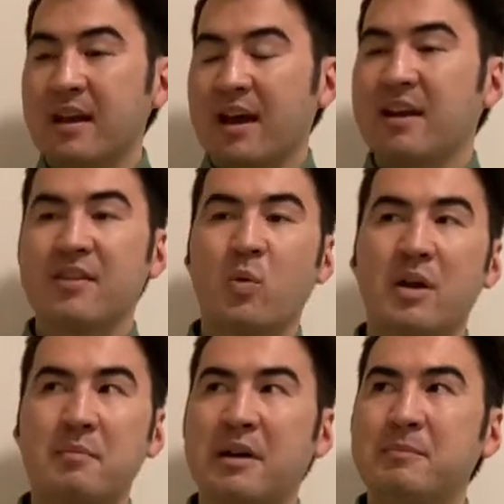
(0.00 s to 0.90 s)
Another
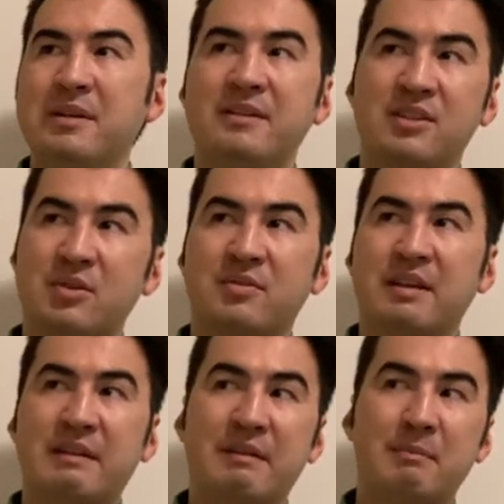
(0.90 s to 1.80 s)
one might be,
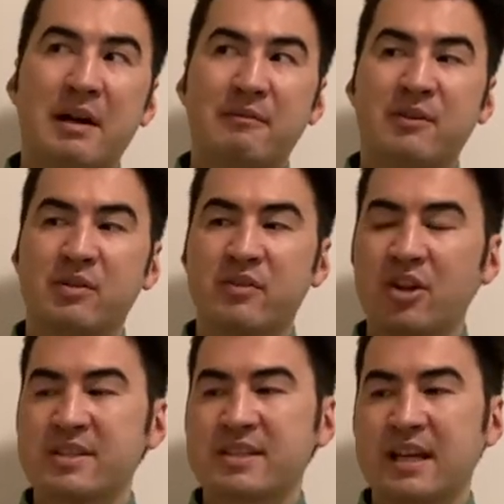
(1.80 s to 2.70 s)
in my field of
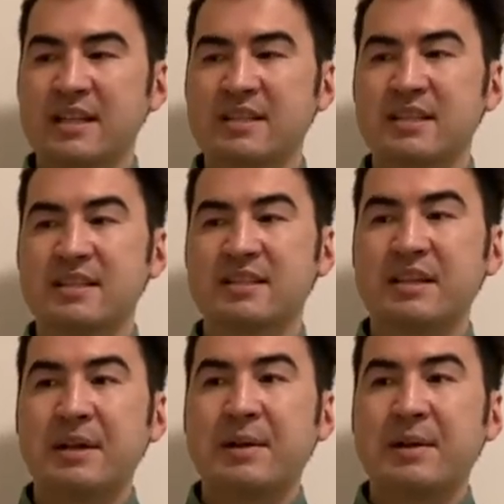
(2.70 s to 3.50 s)
earth sciences,